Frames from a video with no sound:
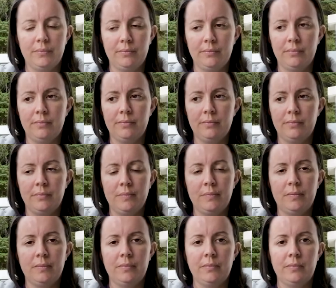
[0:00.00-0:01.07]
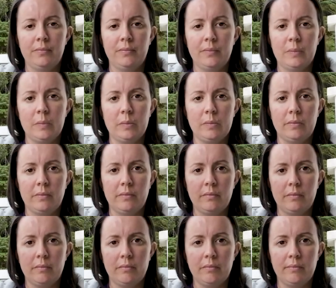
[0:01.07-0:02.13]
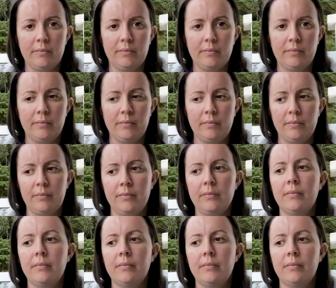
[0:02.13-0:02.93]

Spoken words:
[no speech]